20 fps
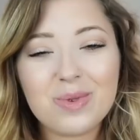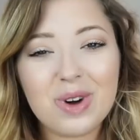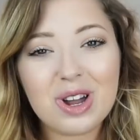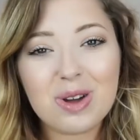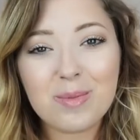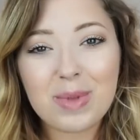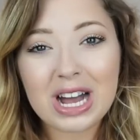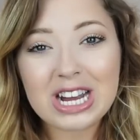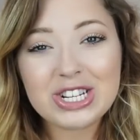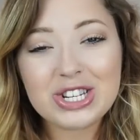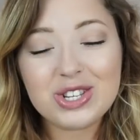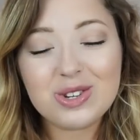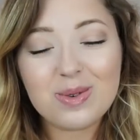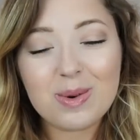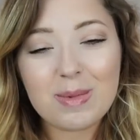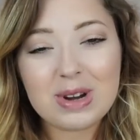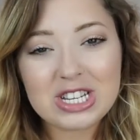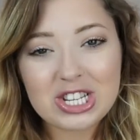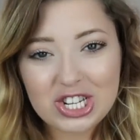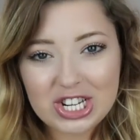welcome back
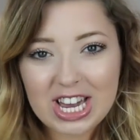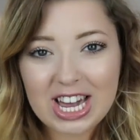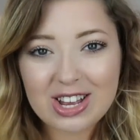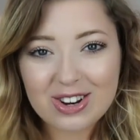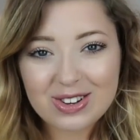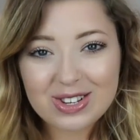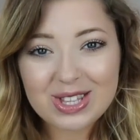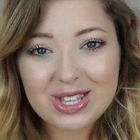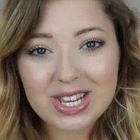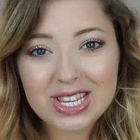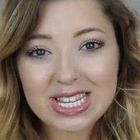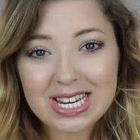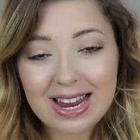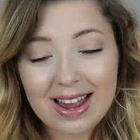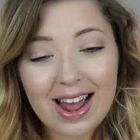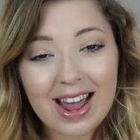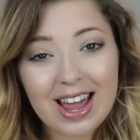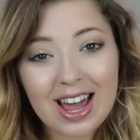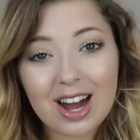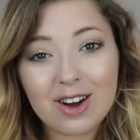to my channel. So
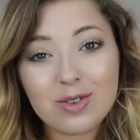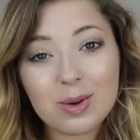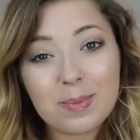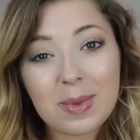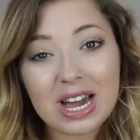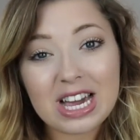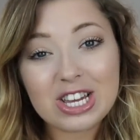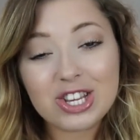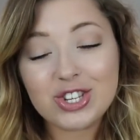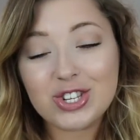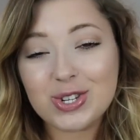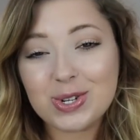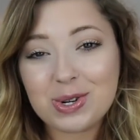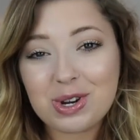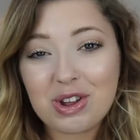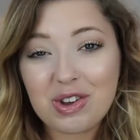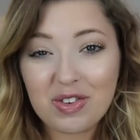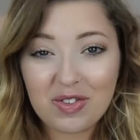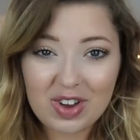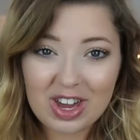today I have my
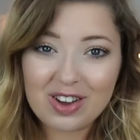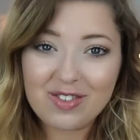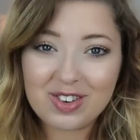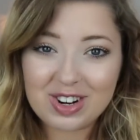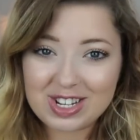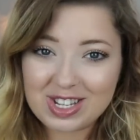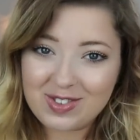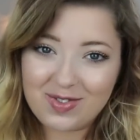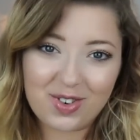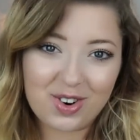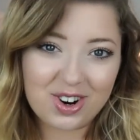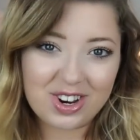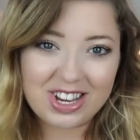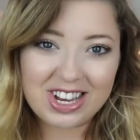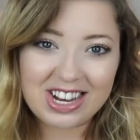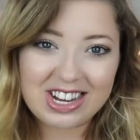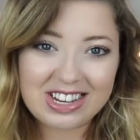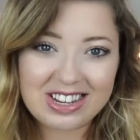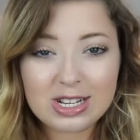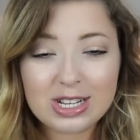June favorites for
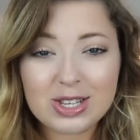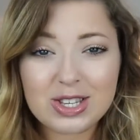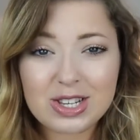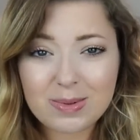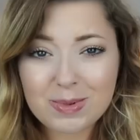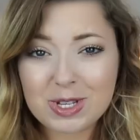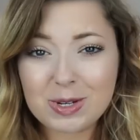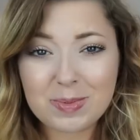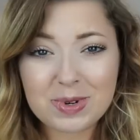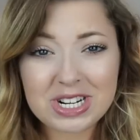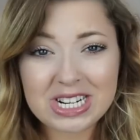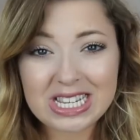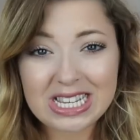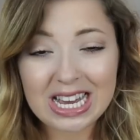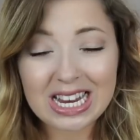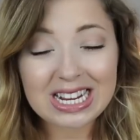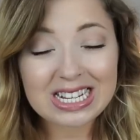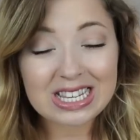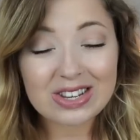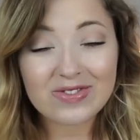you. So I'm super
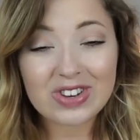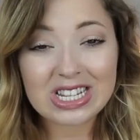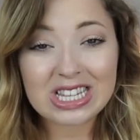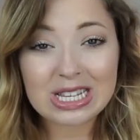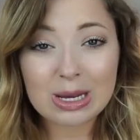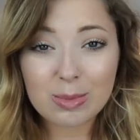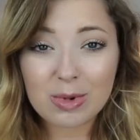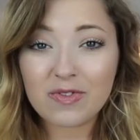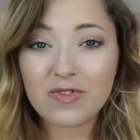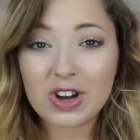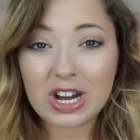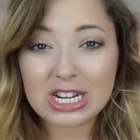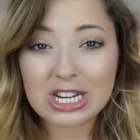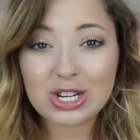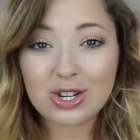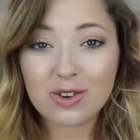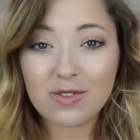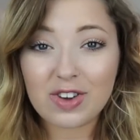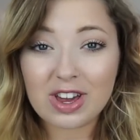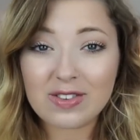excited because I've got some fun
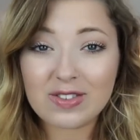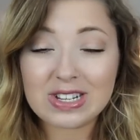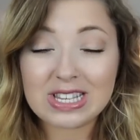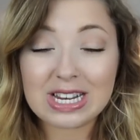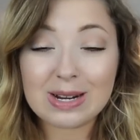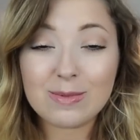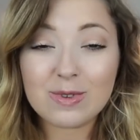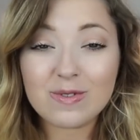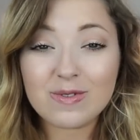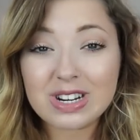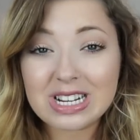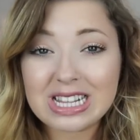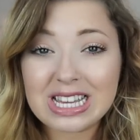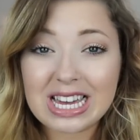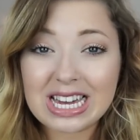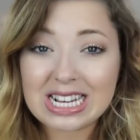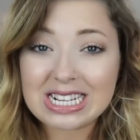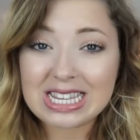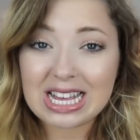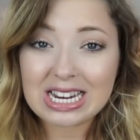new favorites that I'm
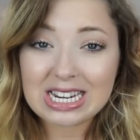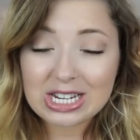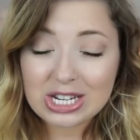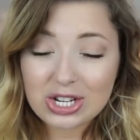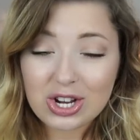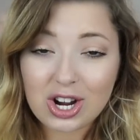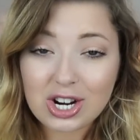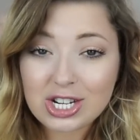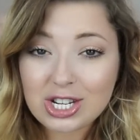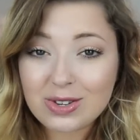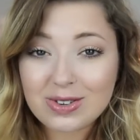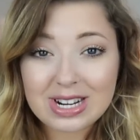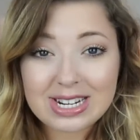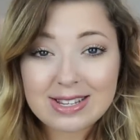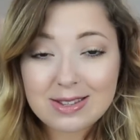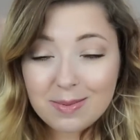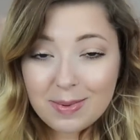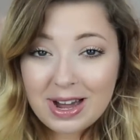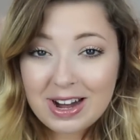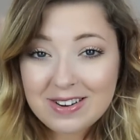really excited to talk to you
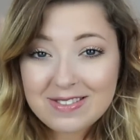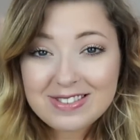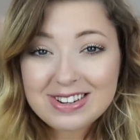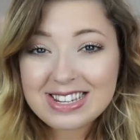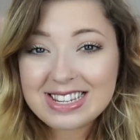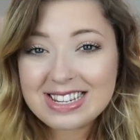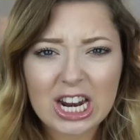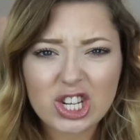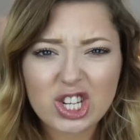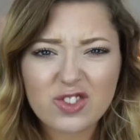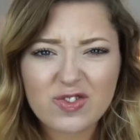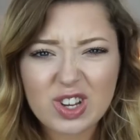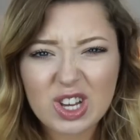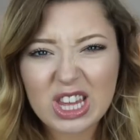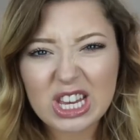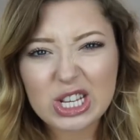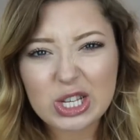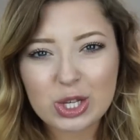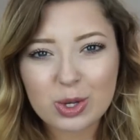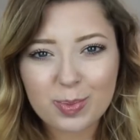guys about. I just feel
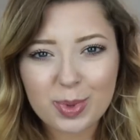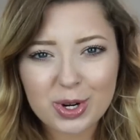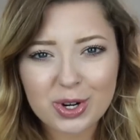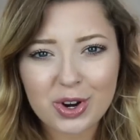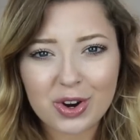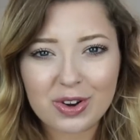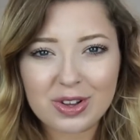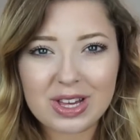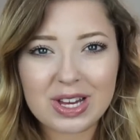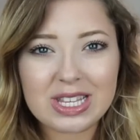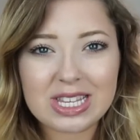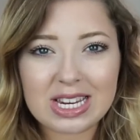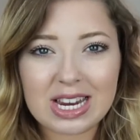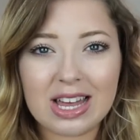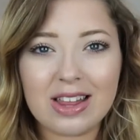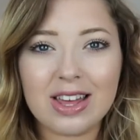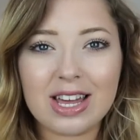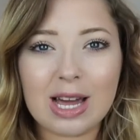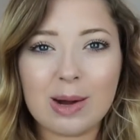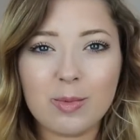like super girly
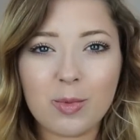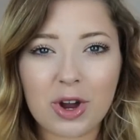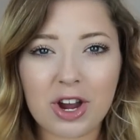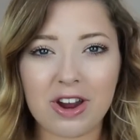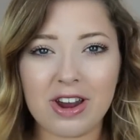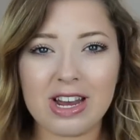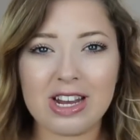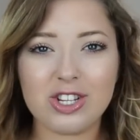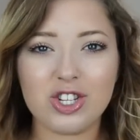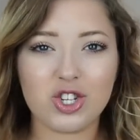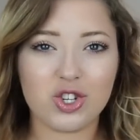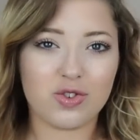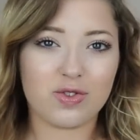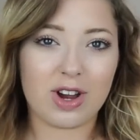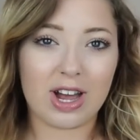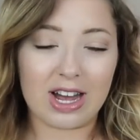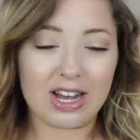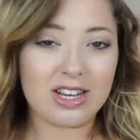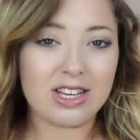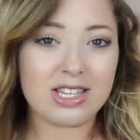today. Like I'm wearing a
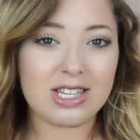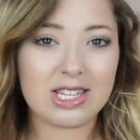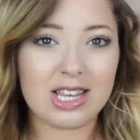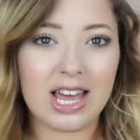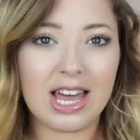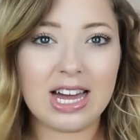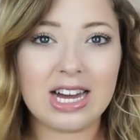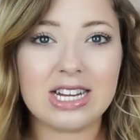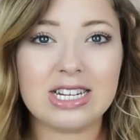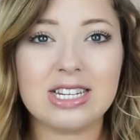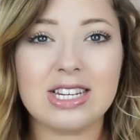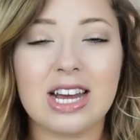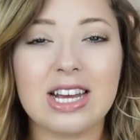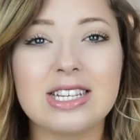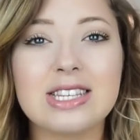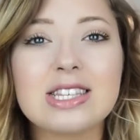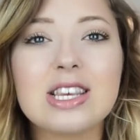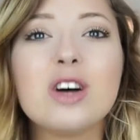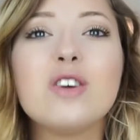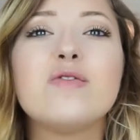dress and I
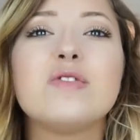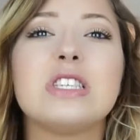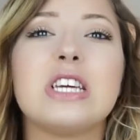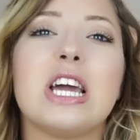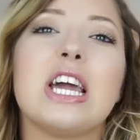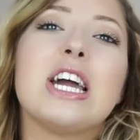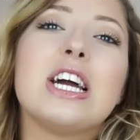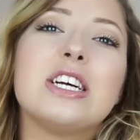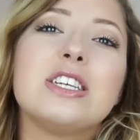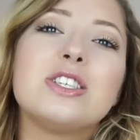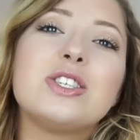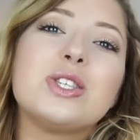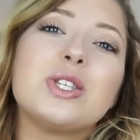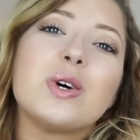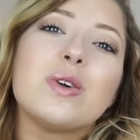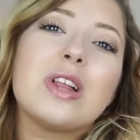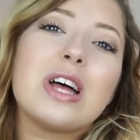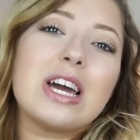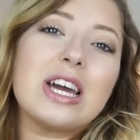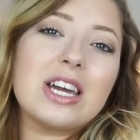self-tanned
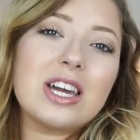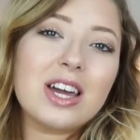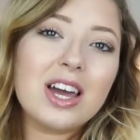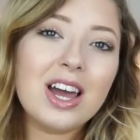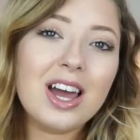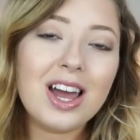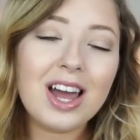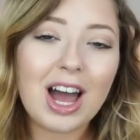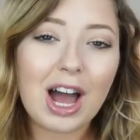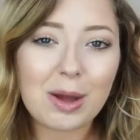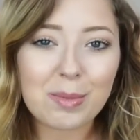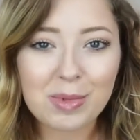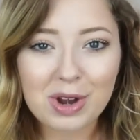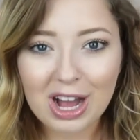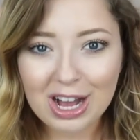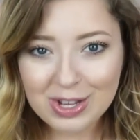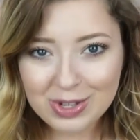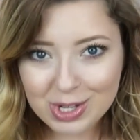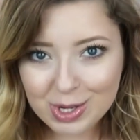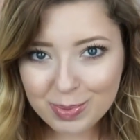so like I'm
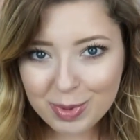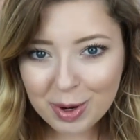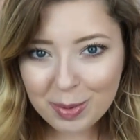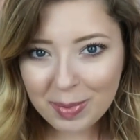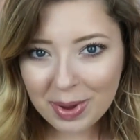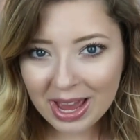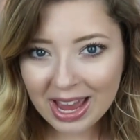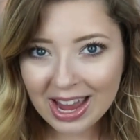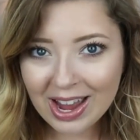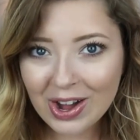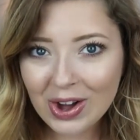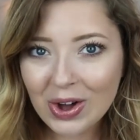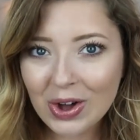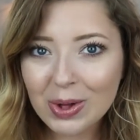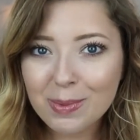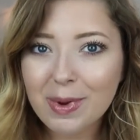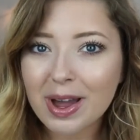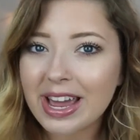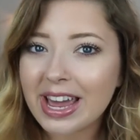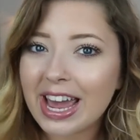not super
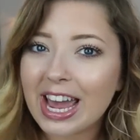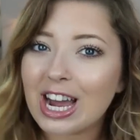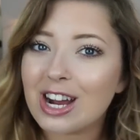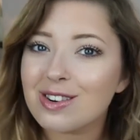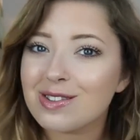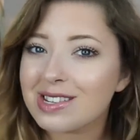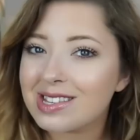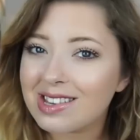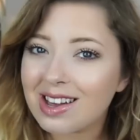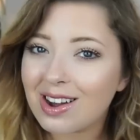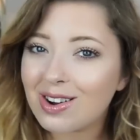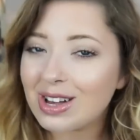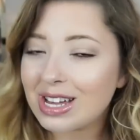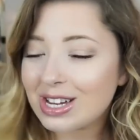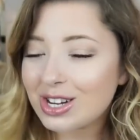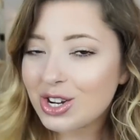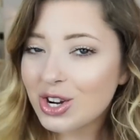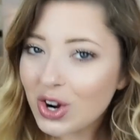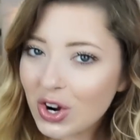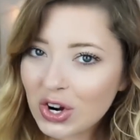pale. My hair is
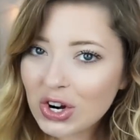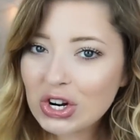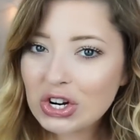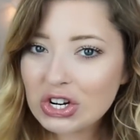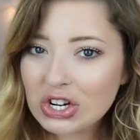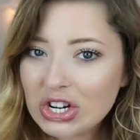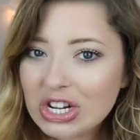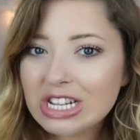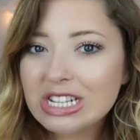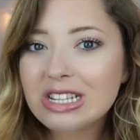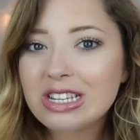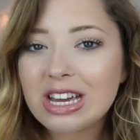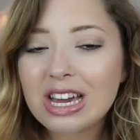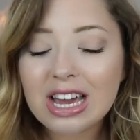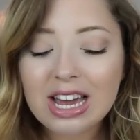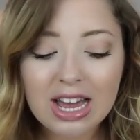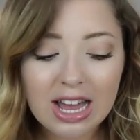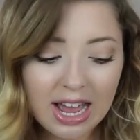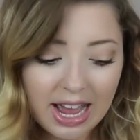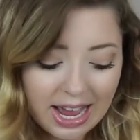like curled
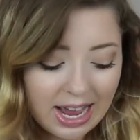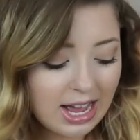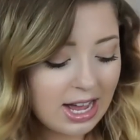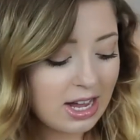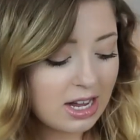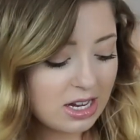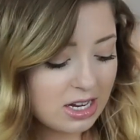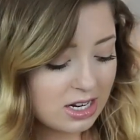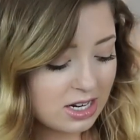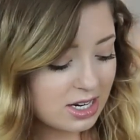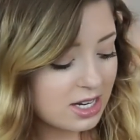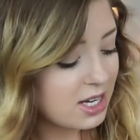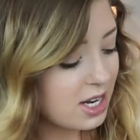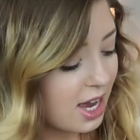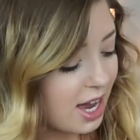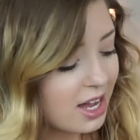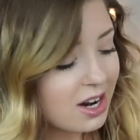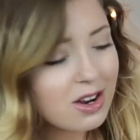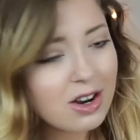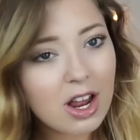and
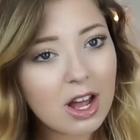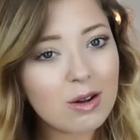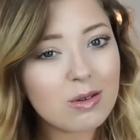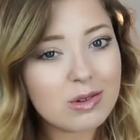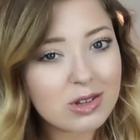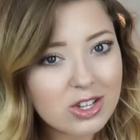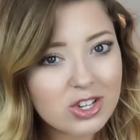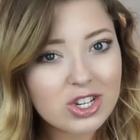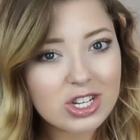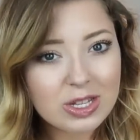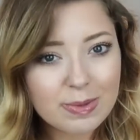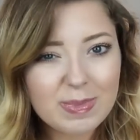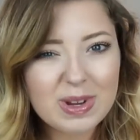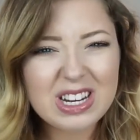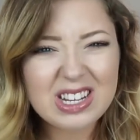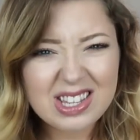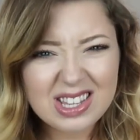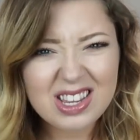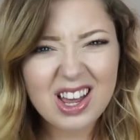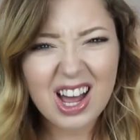I don't know. It's just
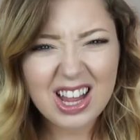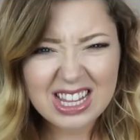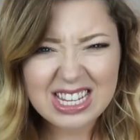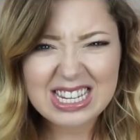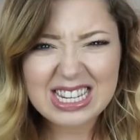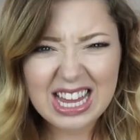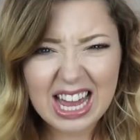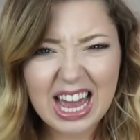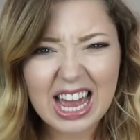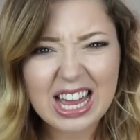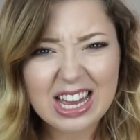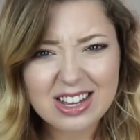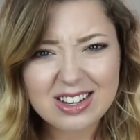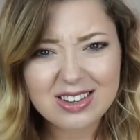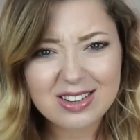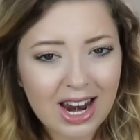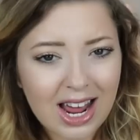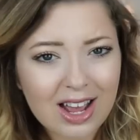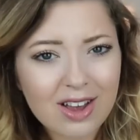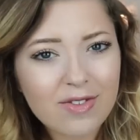been a solid day
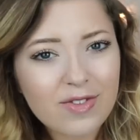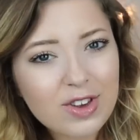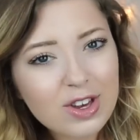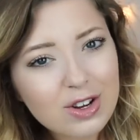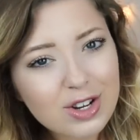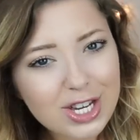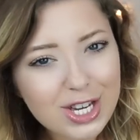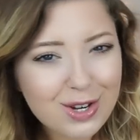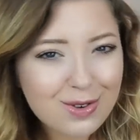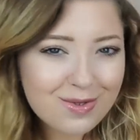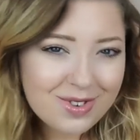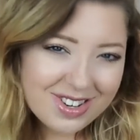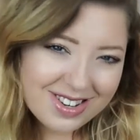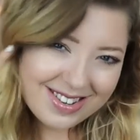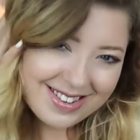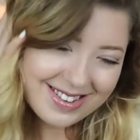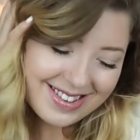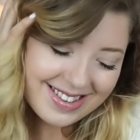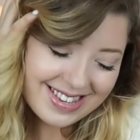and I feel cute.